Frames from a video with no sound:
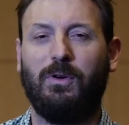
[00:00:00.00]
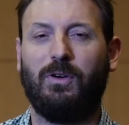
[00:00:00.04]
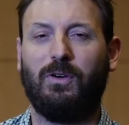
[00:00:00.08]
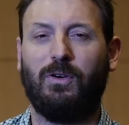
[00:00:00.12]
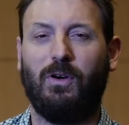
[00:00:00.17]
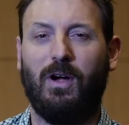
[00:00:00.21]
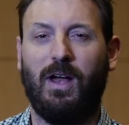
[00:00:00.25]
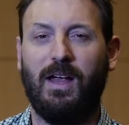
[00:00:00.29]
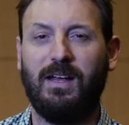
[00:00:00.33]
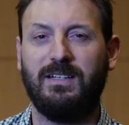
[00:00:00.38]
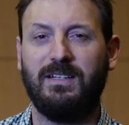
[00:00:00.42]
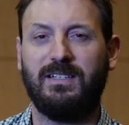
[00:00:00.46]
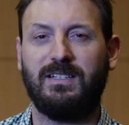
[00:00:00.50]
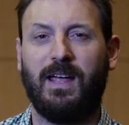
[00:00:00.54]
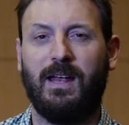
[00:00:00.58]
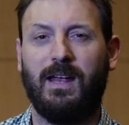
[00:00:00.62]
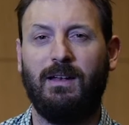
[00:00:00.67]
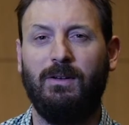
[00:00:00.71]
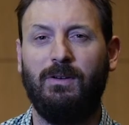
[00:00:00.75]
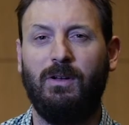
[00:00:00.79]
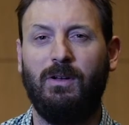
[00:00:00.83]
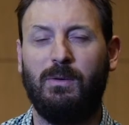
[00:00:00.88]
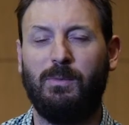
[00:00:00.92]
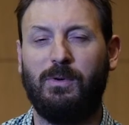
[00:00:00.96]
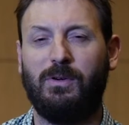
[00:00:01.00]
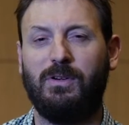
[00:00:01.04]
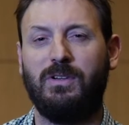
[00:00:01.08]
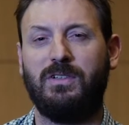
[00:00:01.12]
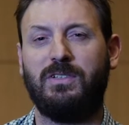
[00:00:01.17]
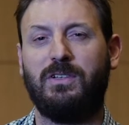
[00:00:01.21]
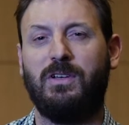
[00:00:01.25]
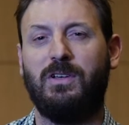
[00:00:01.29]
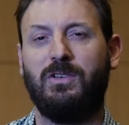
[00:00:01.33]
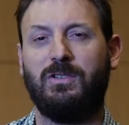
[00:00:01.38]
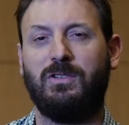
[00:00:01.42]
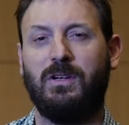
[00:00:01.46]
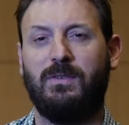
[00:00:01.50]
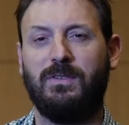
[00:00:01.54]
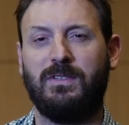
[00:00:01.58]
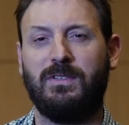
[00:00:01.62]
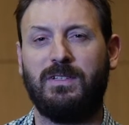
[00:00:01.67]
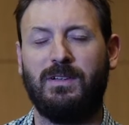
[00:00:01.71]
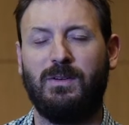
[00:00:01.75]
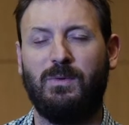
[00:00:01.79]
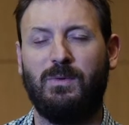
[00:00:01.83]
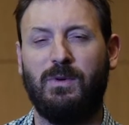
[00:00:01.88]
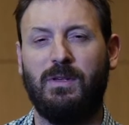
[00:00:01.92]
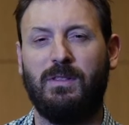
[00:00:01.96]
Craig Scanlon. I'm a research
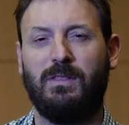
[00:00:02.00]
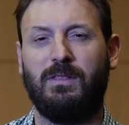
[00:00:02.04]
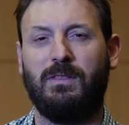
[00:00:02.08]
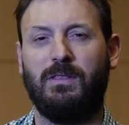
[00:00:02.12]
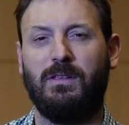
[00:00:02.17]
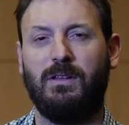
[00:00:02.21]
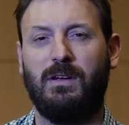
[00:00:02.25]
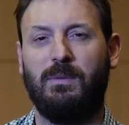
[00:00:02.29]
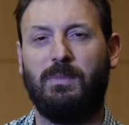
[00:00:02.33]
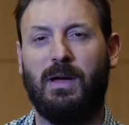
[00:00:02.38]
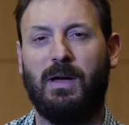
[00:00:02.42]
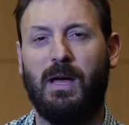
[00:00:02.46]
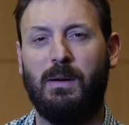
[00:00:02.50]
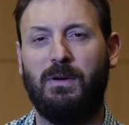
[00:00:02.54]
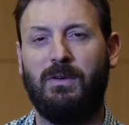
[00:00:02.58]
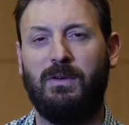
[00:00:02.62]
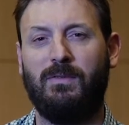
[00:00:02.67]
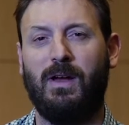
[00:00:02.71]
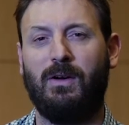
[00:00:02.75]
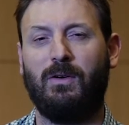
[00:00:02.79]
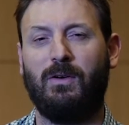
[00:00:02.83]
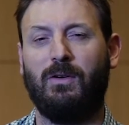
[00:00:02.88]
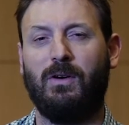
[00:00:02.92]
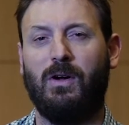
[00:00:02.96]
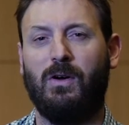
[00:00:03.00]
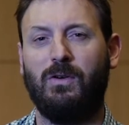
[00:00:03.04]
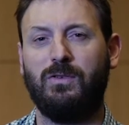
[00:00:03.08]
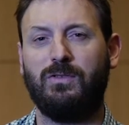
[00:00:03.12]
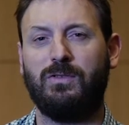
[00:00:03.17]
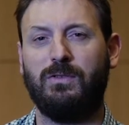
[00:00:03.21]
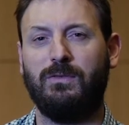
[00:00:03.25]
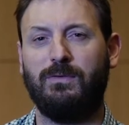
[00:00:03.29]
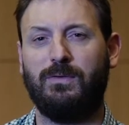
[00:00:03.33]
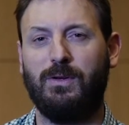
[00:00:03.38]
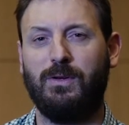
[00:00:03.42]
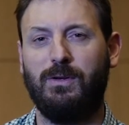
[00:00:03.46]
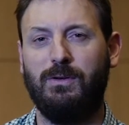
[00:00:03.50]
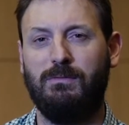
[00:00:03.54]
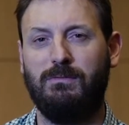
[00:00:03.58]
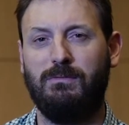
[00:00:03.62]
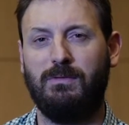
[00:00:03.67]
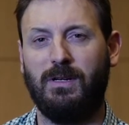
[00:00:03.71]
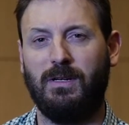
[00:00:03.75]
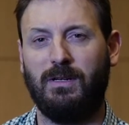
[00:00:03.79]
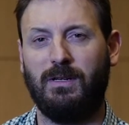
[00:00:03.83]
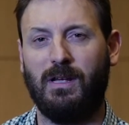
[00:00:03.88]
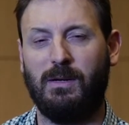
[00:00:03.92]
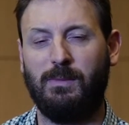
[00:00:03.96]
officer with the Department of Agriculture and Food
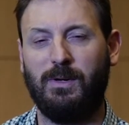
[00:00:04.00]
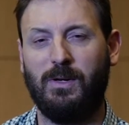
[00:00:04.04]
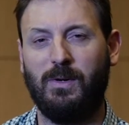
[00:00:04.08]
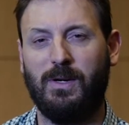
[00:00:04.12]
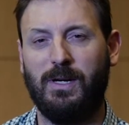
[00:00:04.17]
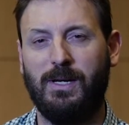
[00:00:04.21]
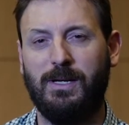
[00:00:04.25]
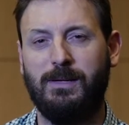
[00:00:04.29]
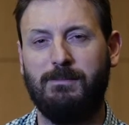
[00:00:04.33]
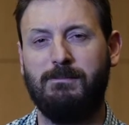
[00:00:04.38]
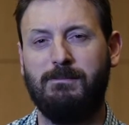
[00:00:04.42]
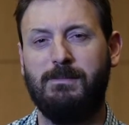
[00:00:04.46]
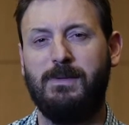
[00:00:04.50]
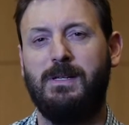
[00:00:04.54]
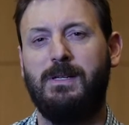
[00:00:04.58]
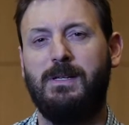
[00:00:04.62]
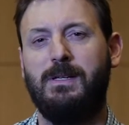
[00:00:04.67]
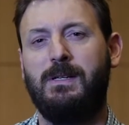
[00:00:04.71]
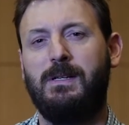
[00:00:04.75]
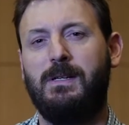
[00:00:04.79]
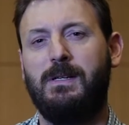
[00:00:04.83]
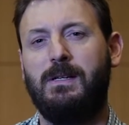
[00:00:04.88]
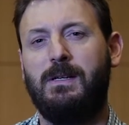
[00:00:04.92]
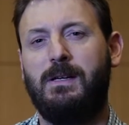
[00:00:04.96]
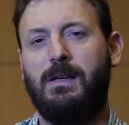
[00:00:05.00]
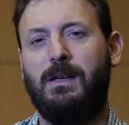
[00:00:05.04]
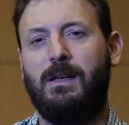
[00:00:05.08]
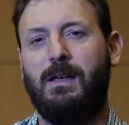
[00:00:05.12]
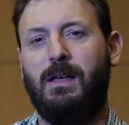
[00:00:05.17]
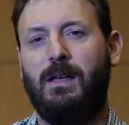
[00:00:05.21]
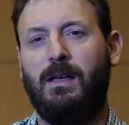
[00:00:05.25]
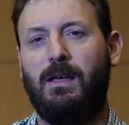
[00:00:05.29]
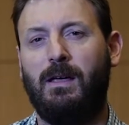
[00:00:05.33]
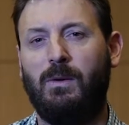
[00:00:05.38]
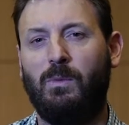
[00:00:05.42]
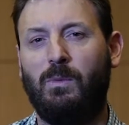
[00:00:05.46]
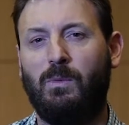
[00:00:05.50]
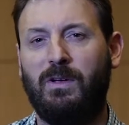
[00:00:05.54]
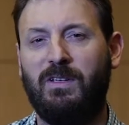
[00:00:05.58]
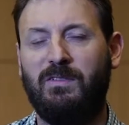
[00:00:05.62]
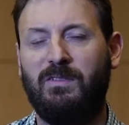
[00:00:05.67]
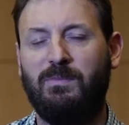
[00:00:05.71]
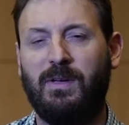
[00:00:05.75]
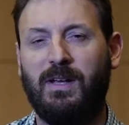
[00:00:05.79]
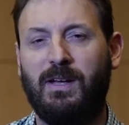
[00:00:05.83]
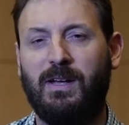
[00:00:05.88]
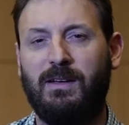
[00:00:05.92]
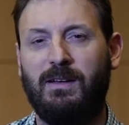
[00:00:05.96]
in WA, and
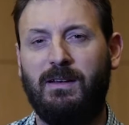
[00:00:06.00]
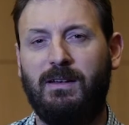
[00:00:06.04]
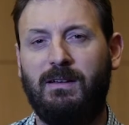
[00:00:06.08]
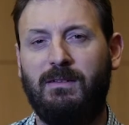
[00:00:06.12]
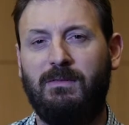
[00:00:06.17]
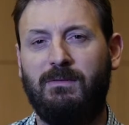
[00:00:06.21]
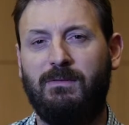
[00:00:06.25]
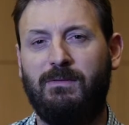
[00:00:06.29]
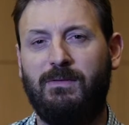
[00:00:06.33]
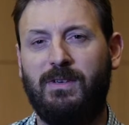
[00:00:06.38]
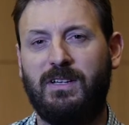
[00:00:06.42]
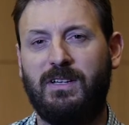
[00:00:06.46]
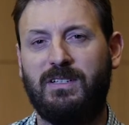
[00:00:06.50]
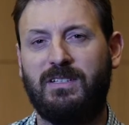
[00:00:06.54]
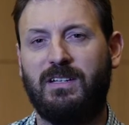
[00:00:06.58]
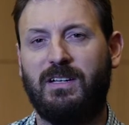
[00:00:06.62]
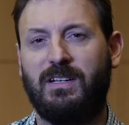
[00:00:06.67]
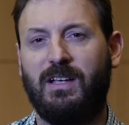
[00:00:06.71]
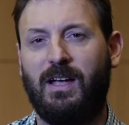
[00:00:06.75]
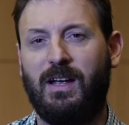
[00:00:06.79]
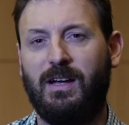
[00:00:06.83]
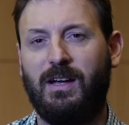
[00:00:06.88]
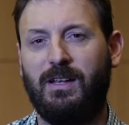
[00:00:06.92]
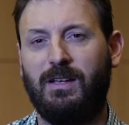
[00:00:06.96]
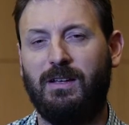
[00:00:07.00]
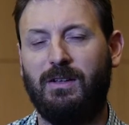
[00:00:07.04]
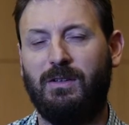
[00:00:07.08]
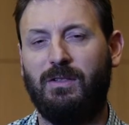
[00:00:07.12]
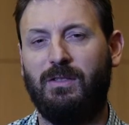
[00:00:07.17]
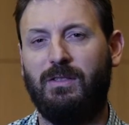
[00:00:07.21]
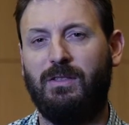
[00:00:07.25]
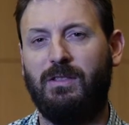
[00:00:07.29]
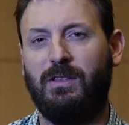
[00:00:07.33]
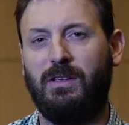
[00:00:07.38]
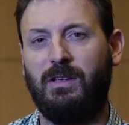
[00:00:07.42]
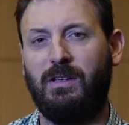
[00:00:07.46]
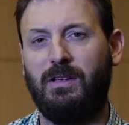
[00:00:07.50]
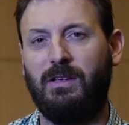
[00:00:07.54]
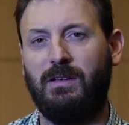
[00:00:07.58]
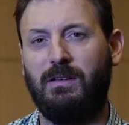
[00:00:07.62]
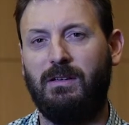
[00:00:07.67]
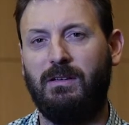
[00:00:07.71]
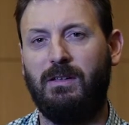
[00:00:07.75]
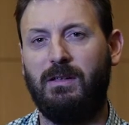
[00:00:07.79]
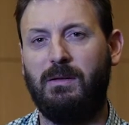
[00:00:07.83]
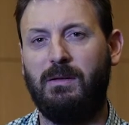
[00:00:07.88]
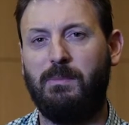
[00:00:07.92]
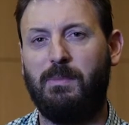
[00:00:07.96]
we've been investigating
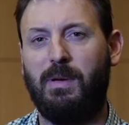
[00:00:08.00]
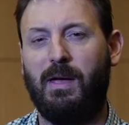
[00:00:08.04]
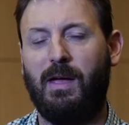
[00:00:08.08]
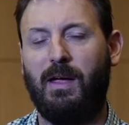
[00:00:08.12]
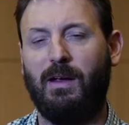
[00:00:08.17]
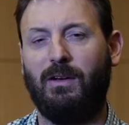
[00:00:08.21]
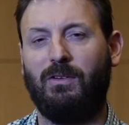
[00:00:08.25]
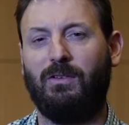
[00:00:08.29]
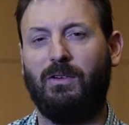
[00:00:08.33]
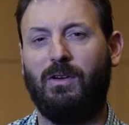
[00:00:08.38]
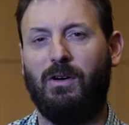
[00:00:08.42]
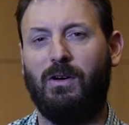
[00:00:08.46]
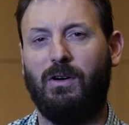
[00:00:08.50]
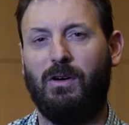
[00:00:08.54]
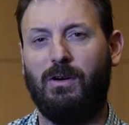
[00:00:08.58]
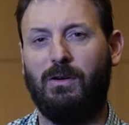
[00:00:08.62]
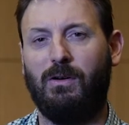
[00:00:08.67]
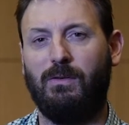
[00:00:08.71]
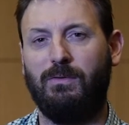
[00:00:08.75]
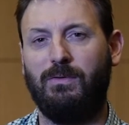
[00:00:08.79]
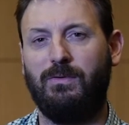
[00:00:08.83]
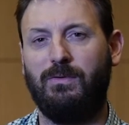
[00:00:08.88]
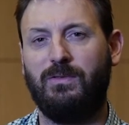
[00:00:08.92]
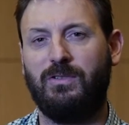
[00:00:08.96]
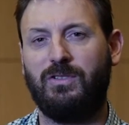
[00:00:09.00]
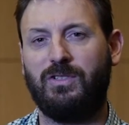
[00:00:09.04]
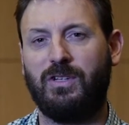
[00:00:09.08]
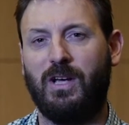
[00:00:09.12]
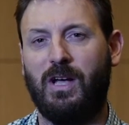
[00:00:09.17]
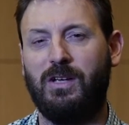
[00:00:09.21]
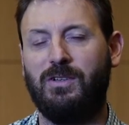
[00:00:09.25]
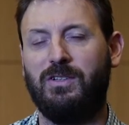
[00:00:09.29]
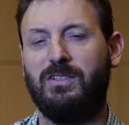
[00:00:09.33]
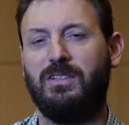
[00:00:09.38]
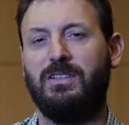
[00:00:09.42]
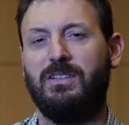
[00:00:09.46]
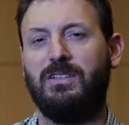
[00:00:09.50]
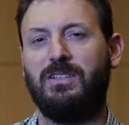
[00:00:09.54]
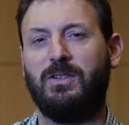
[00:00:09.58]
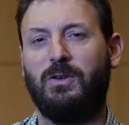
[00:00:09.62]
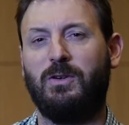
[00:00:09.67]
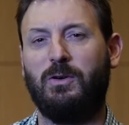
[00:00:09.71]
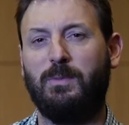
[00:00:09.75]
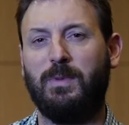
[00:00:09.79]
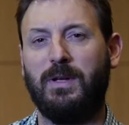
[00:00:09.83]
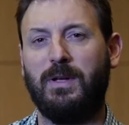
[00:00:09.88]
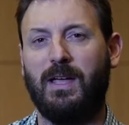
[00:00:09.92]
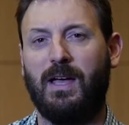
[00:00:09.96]
the impact of changes in
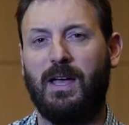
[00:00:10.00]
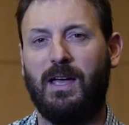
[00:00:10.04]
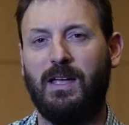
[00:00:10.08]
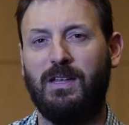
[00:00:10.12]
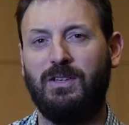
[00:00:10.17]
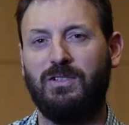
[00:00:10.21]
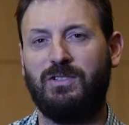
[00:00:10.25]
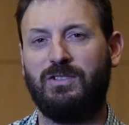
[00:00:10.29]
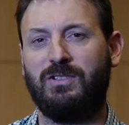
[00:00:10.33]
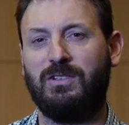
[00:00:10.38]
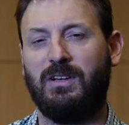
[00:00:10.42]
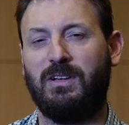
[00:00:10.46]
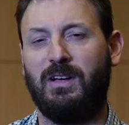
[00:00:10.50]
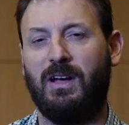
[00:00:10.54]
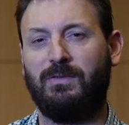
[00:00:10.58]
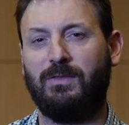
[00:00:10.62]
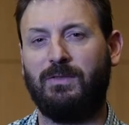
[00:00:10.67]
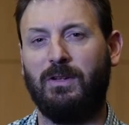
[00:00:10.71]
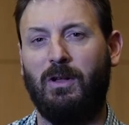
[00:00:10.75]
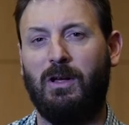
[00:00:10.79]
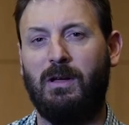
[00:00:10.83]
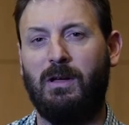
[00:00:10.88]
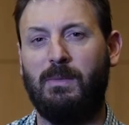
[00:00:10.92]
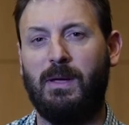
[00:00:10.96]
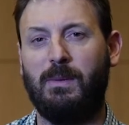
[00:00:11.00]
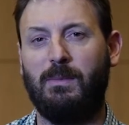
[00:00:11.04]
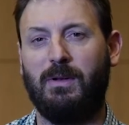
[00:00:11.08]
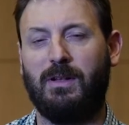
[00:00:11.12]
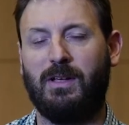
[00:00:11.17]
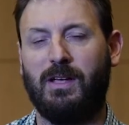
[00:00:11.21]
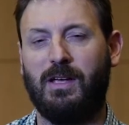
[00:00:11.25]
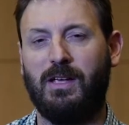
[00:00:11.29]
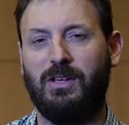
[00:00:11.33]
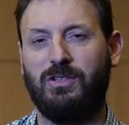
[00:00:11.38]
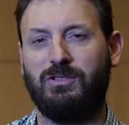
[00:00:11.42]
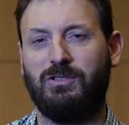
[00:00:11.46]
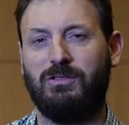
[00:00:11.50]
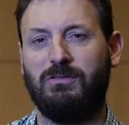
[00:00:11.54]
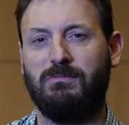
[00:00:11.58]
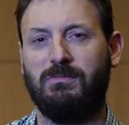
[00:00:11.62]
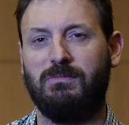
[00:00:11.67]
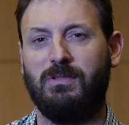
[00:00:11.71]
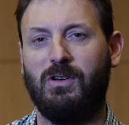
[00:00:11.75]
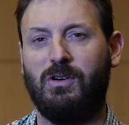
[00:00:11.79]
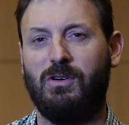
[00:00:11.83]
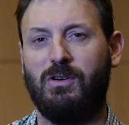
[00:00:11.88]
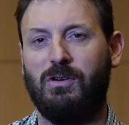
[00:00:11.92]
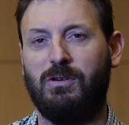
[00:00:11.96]
soil pH after lime
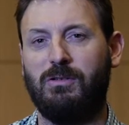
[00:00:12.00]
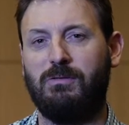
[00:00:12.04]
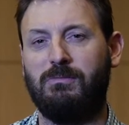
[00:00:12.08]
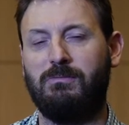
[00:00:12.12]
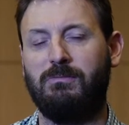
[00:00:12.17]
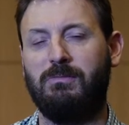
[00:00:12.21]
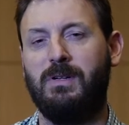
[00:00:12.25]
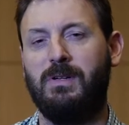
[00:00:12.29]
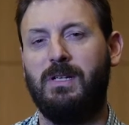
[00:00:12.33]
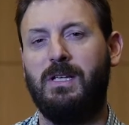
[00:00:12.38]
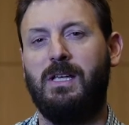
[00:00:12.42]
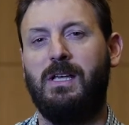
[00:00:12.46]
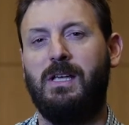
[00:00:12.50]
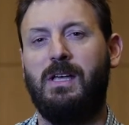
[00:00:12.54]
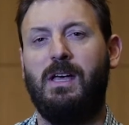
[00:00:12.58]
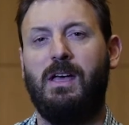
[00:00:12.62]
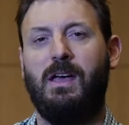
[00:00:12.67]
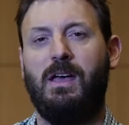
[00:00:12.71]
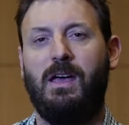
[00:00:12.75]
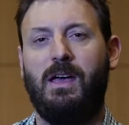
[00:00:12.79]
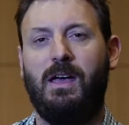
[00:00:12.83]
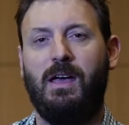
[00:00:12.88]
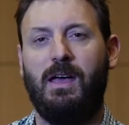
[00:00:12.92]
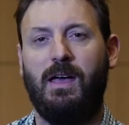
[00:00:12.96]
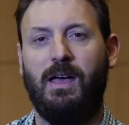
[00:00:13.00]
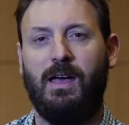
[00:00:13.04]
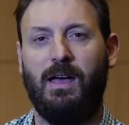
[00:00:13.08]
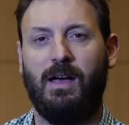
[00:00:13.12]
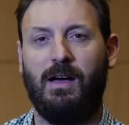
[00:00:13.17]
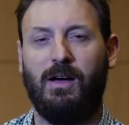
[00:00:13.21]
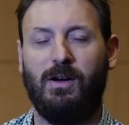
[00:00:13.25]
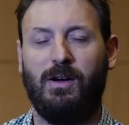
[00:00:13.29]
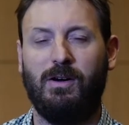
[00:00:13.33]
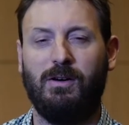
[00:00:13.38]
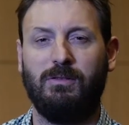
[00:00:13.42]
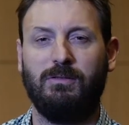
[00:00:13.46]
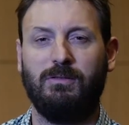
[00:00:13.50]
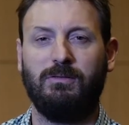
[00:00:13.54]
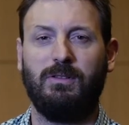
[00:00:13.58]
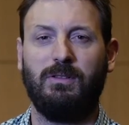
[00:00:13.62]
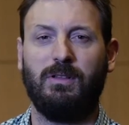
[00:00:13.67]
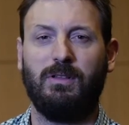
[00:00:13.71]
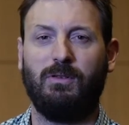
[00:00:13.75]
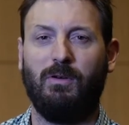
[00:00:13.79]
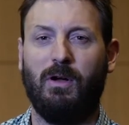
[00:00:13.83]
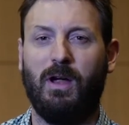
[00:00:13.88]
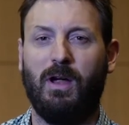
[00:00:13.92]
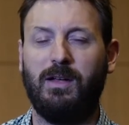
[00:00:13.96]
application on how
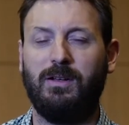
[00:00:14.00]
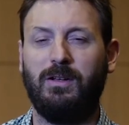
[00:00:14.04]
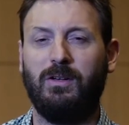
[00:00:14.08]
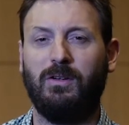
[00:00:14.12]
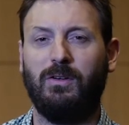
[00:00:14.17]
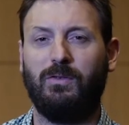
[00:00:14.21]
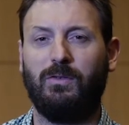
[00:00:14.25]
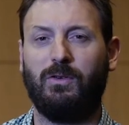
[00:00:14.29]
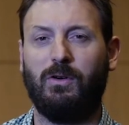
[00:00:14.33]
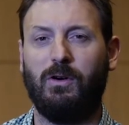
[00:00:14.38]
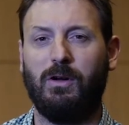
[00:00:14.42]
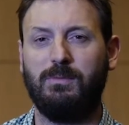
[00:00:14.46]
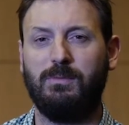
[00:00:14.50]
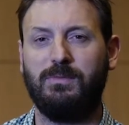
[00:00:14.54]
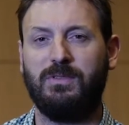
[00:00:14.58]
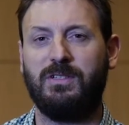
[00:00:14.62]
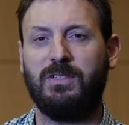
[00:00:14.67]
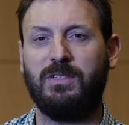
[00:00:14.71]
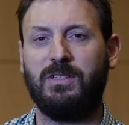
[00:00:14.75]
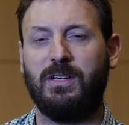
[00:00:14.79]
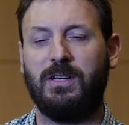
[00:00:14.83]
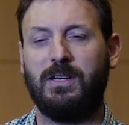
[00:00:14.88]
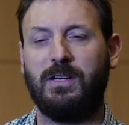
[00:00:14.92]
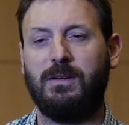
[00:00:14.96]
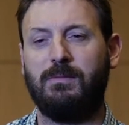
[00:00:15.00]
the grain yield of crops